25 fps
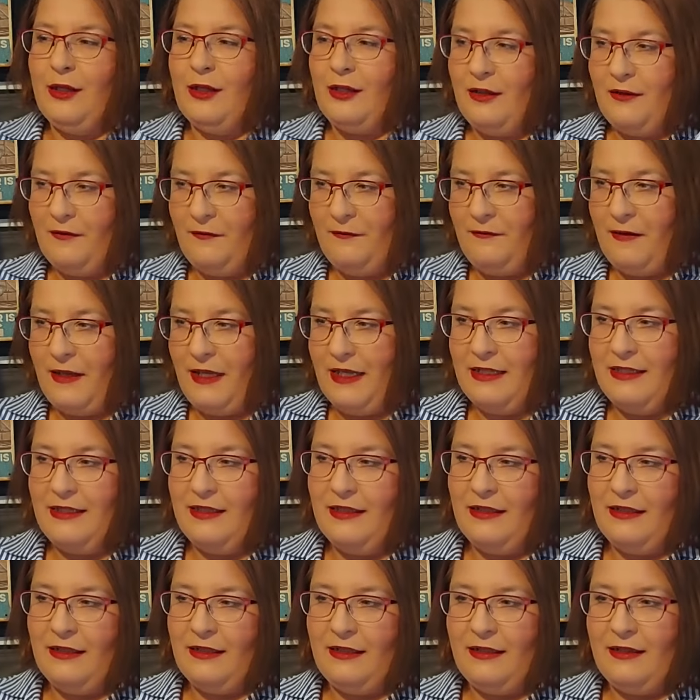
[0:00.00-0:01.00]
the
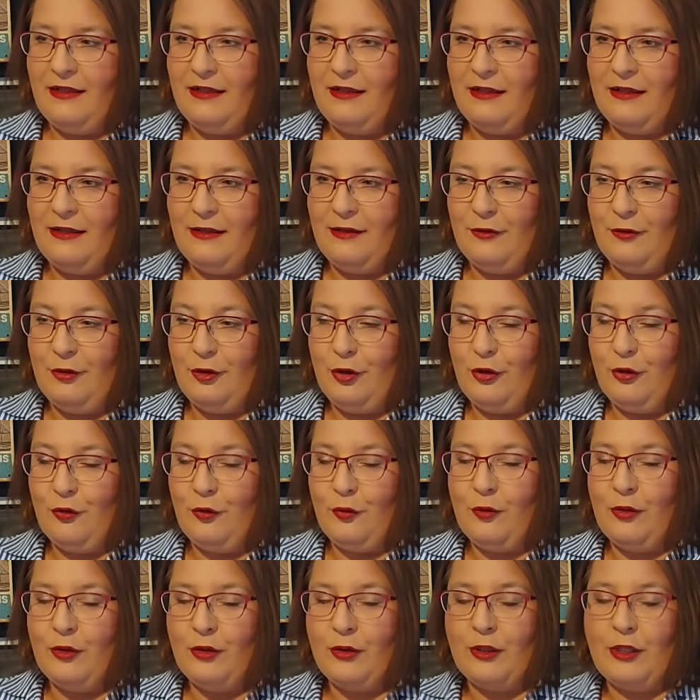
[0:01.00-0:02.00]
facing not
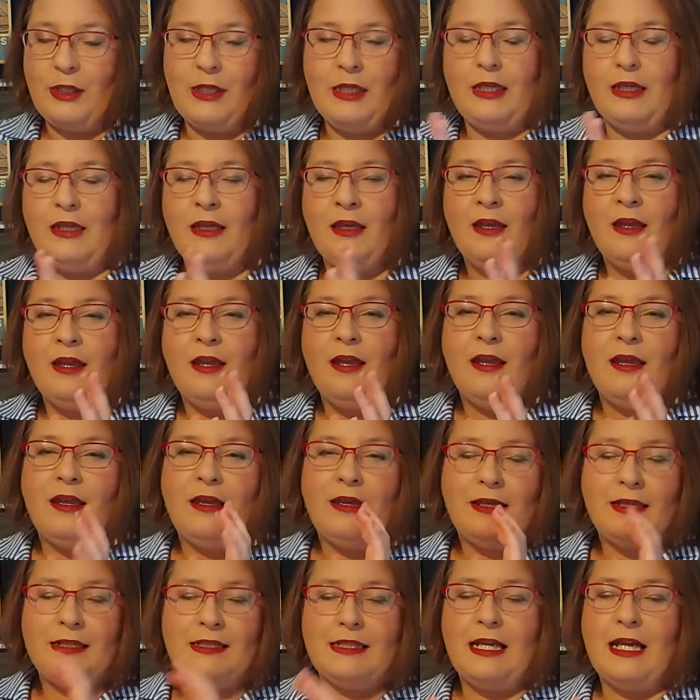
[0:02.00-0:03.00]
working
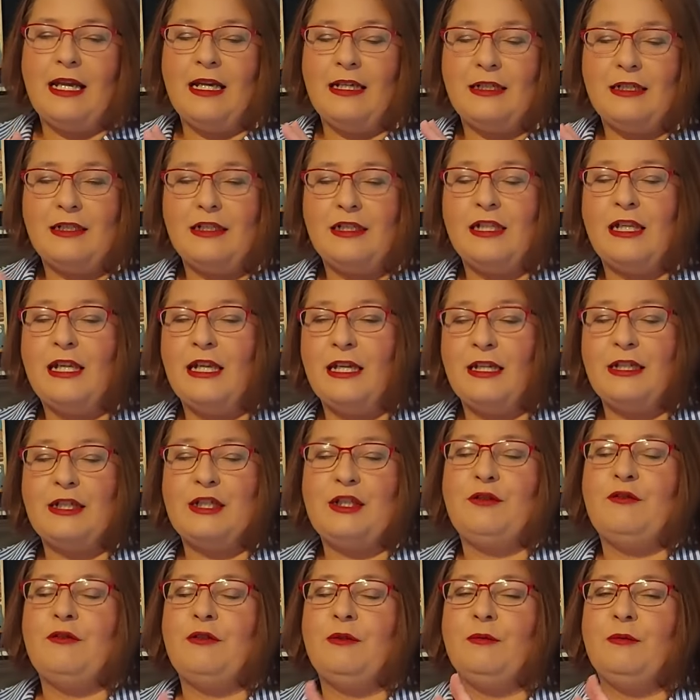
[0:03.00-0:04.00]
is actually
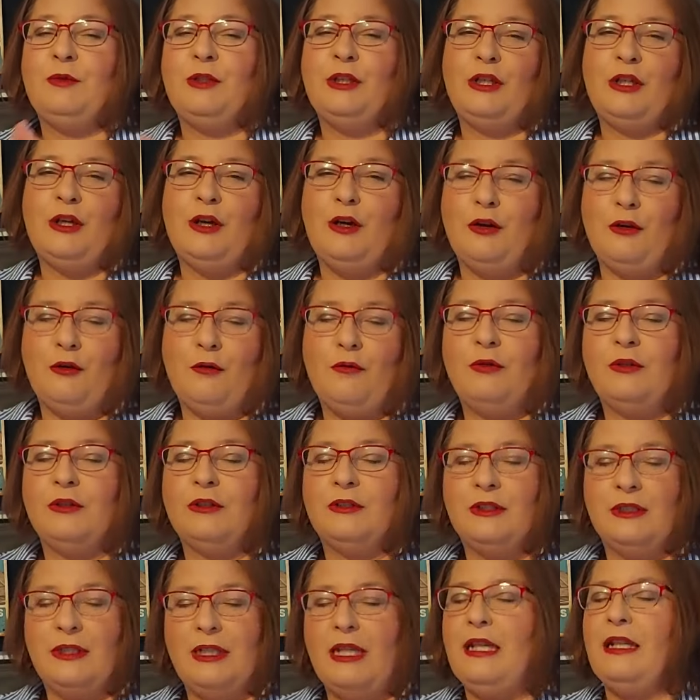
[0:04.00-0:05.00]
extremely awkward
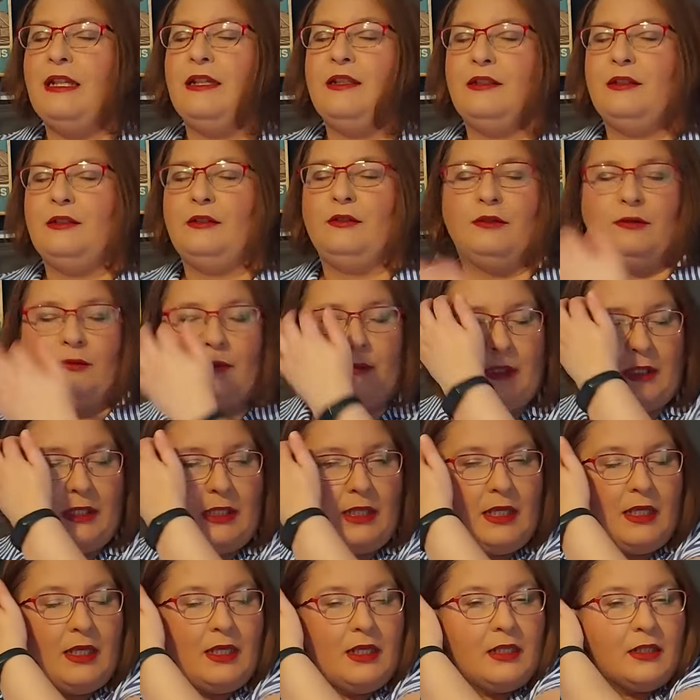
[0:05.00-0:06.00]
length on me.
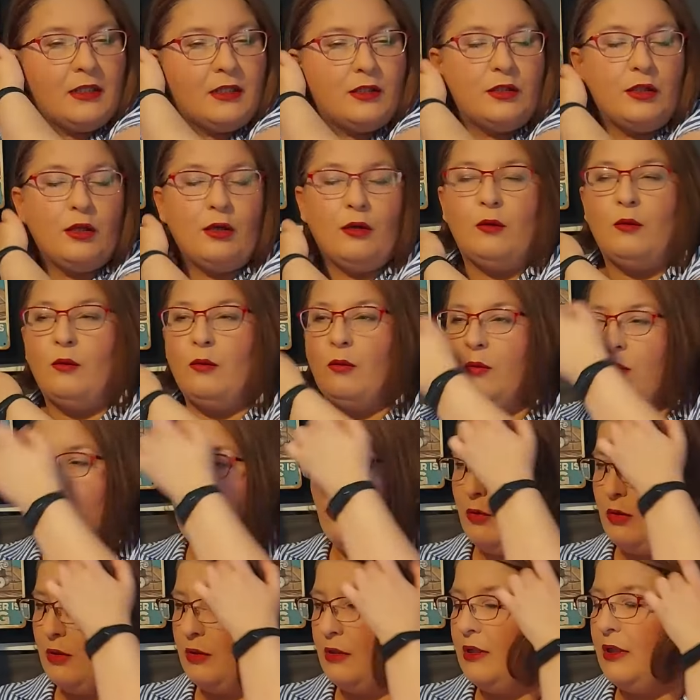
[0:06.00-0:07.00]
So
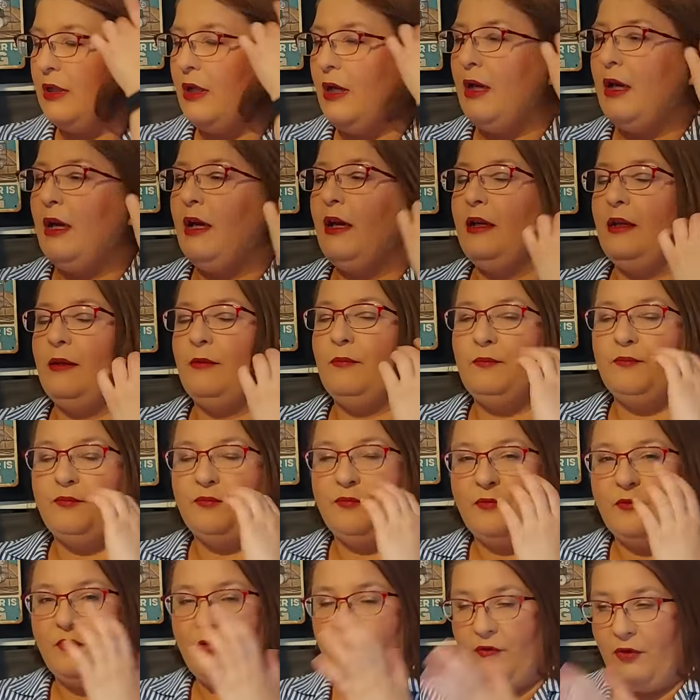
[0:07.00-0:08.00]
what I'm
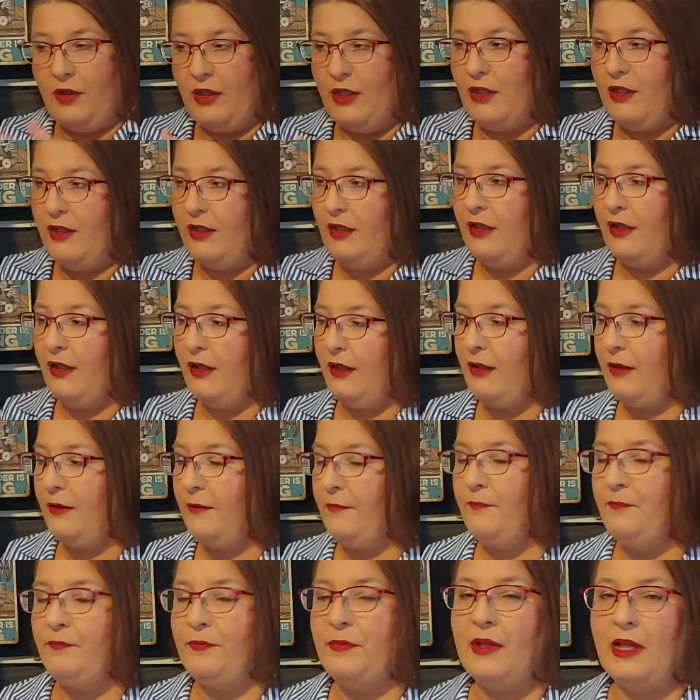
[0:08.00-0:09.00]
thinking,
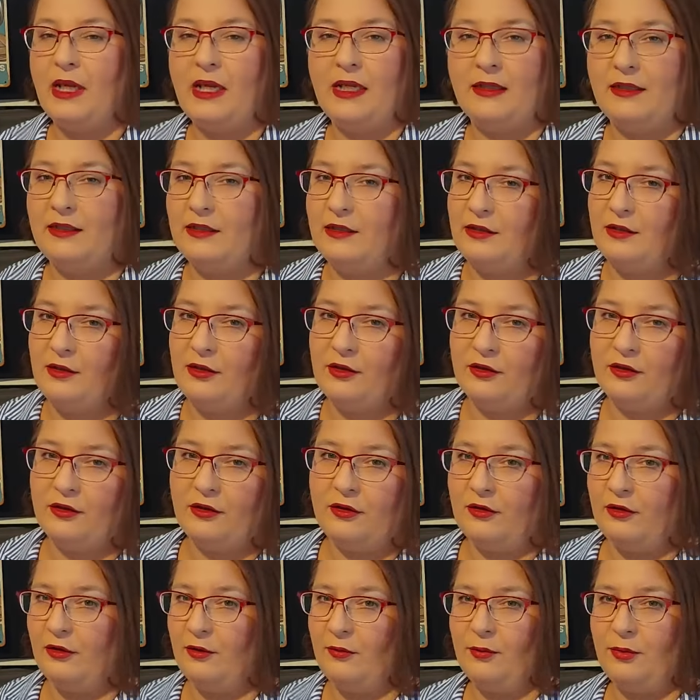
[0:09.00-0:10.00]
and it's not
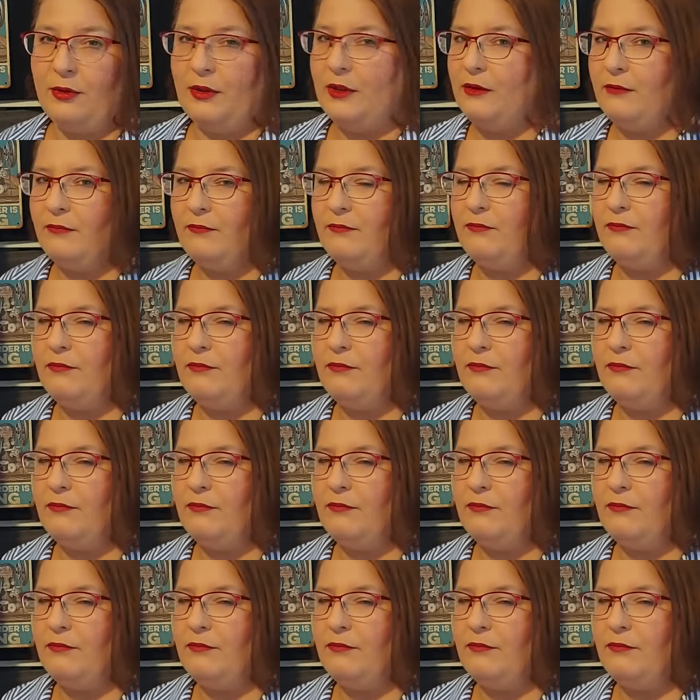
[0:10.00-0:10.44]
gonna be